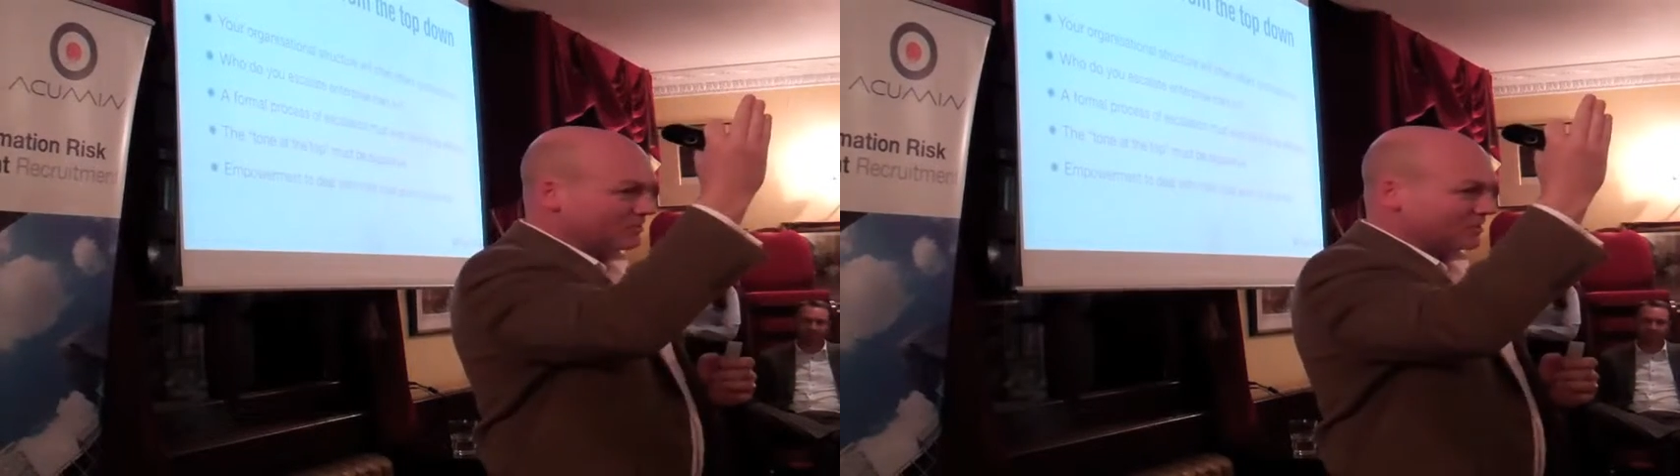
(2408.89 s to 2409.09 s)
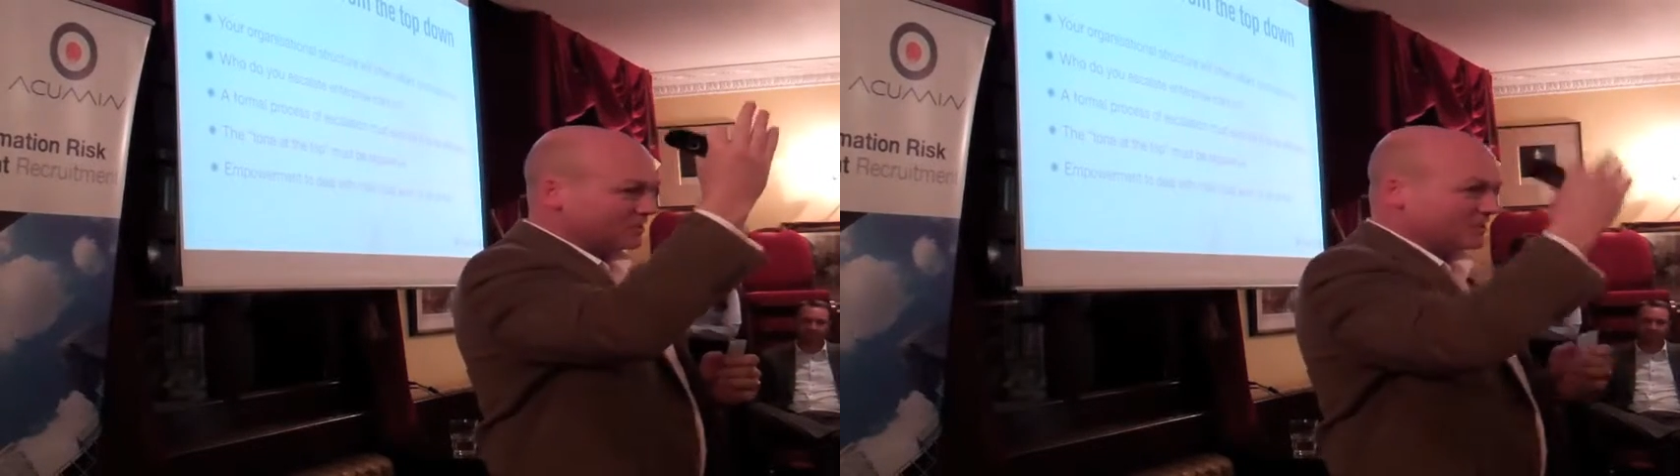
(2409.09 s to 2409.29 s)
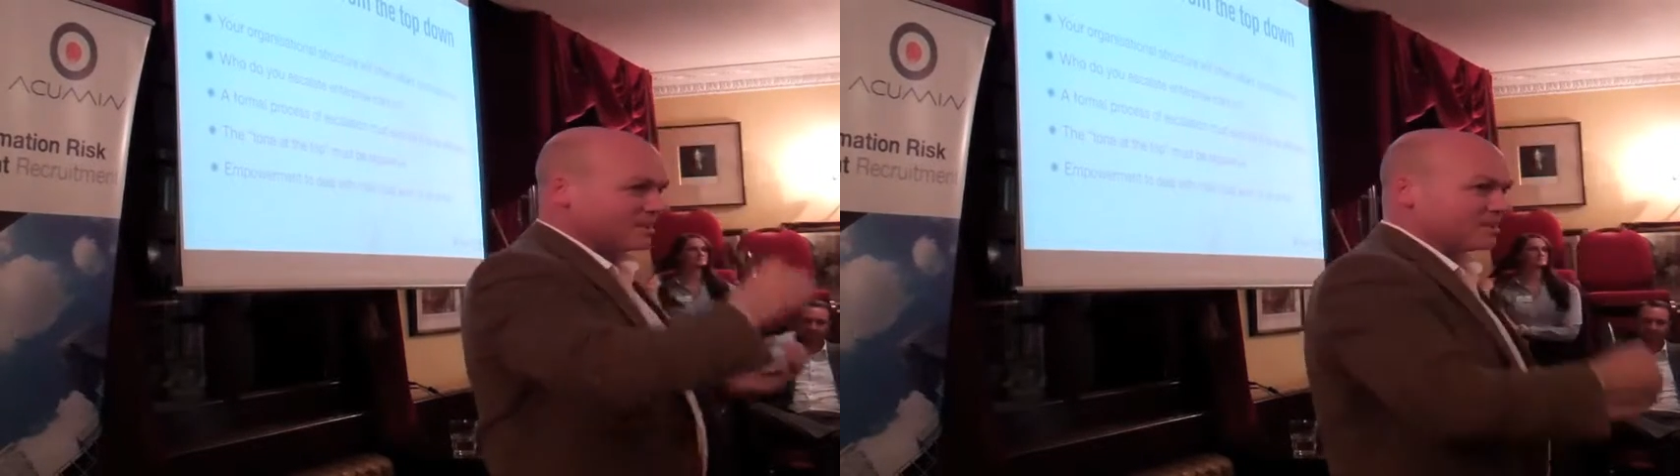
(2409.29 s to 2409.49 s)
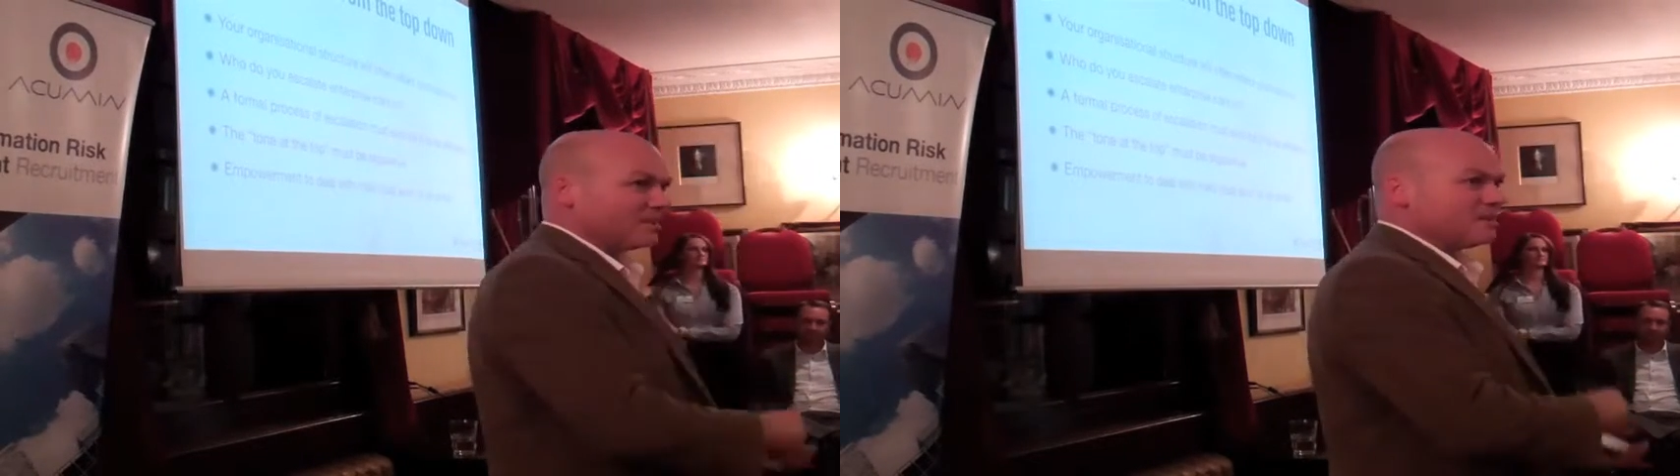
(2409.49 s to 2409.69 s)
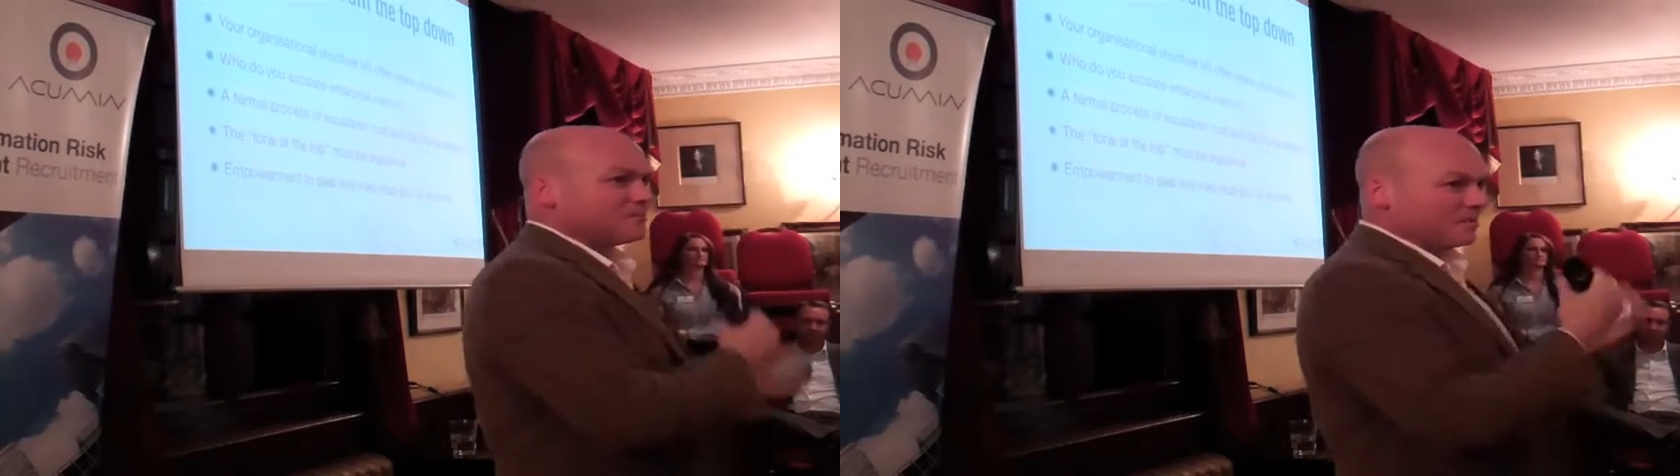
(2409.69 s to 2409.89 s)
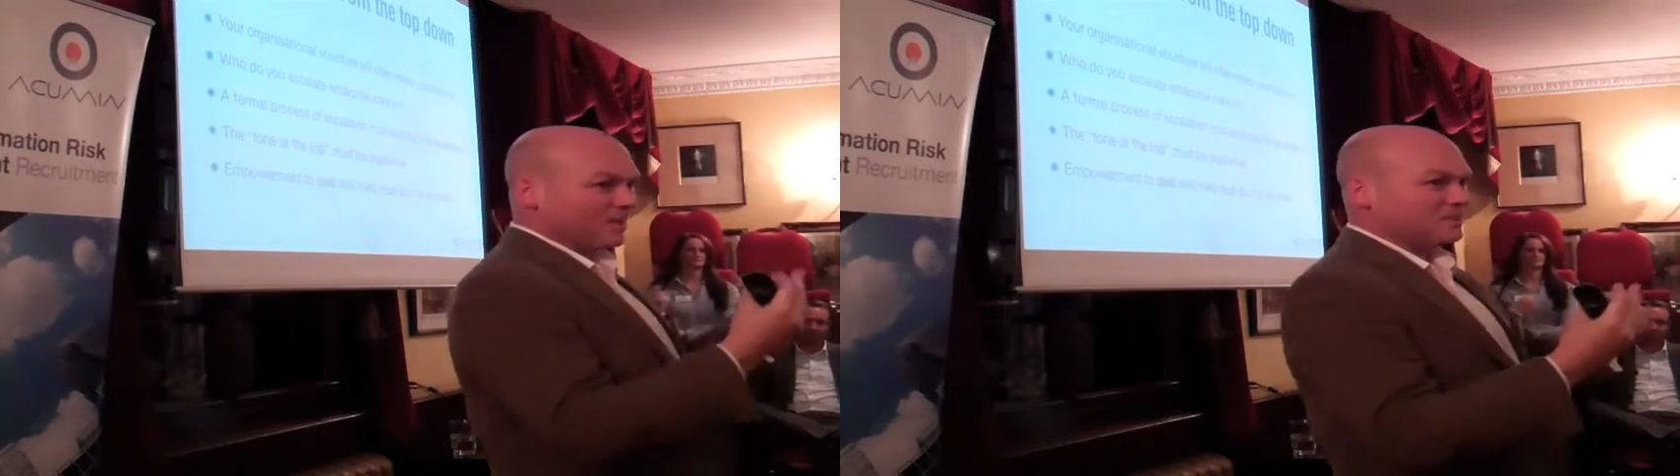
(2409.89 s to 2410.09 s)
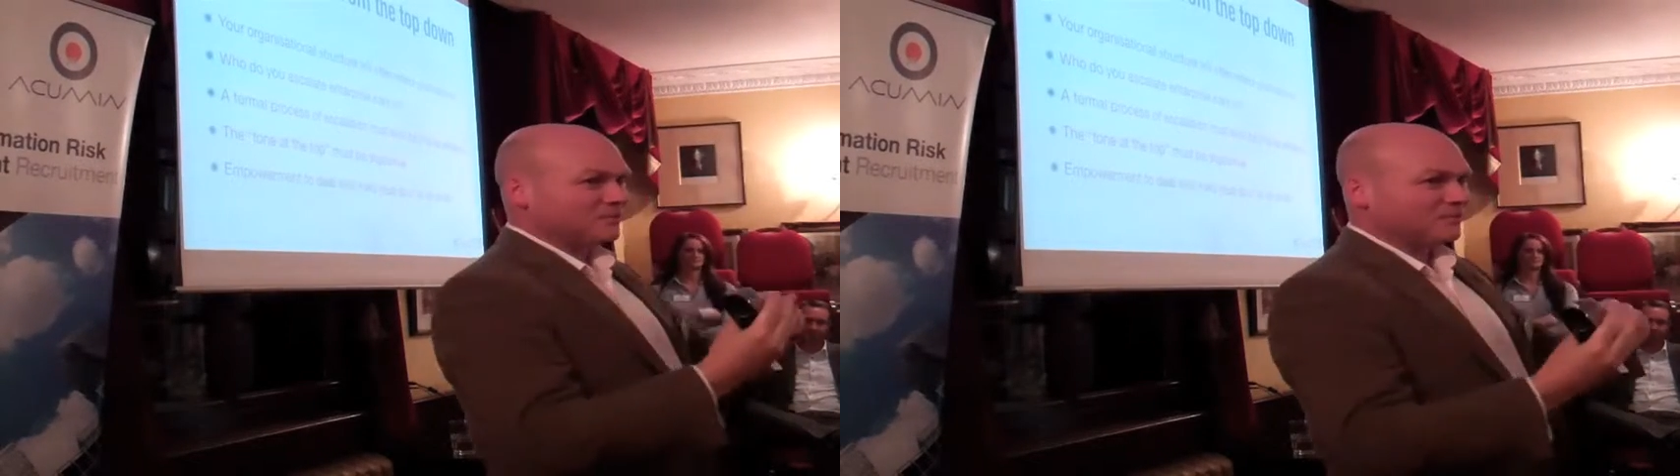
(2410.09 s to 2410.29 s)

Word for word: succeed, plus the